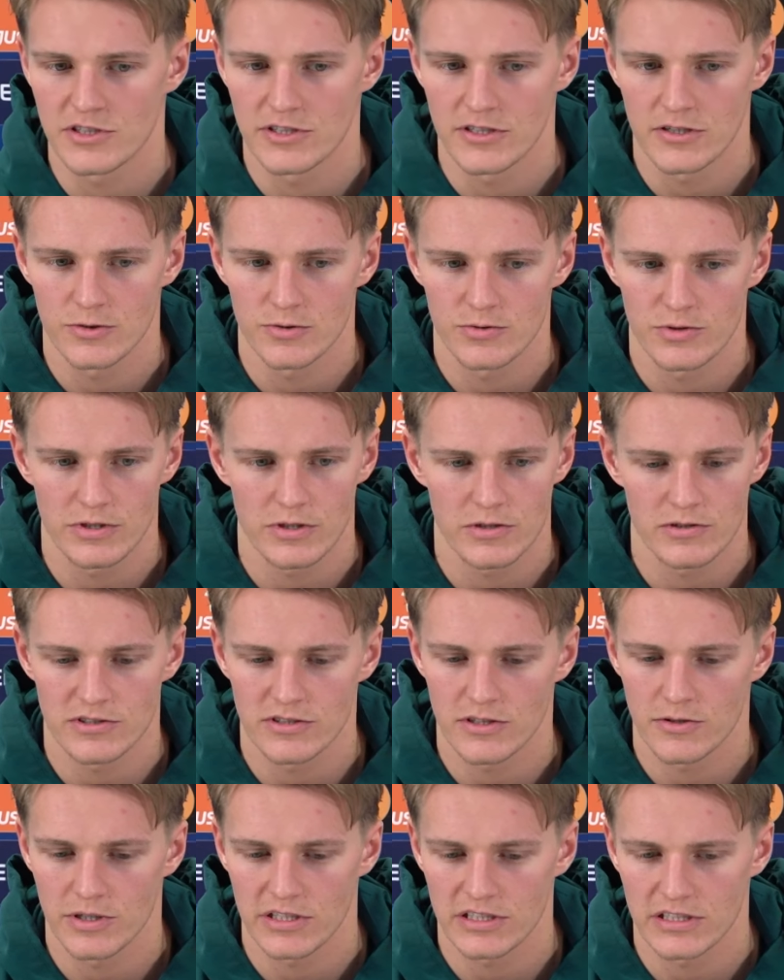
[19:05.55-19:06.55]
You know we're all
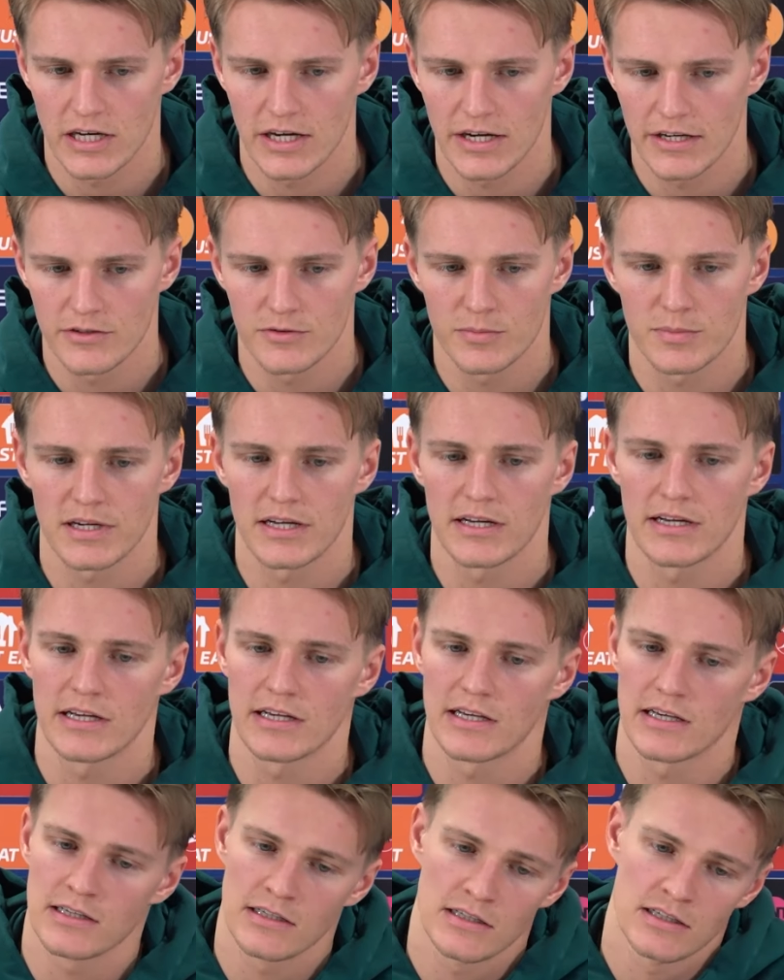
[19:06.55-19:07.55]
so excited to play